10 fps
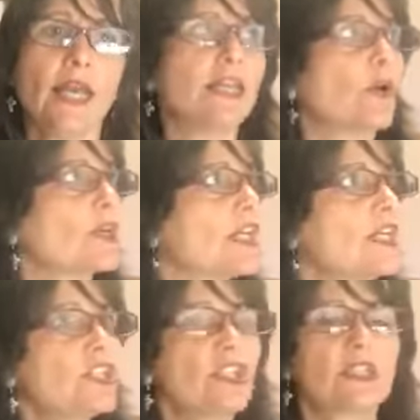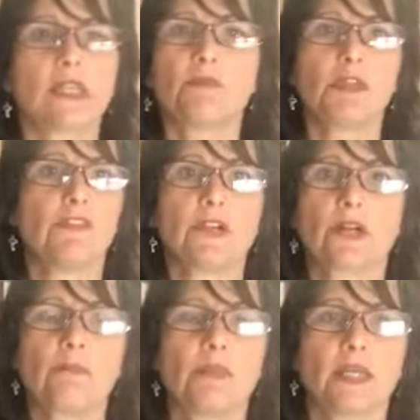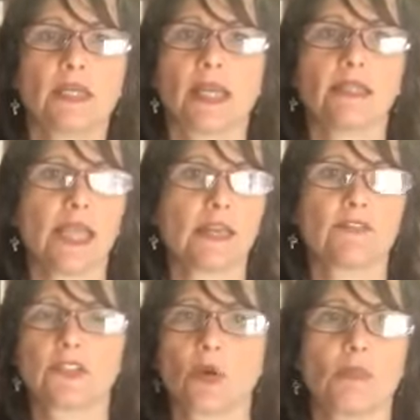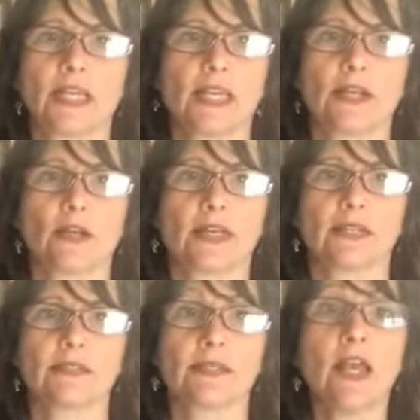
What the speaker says: Now, a kitchen can be very big and have so many areas.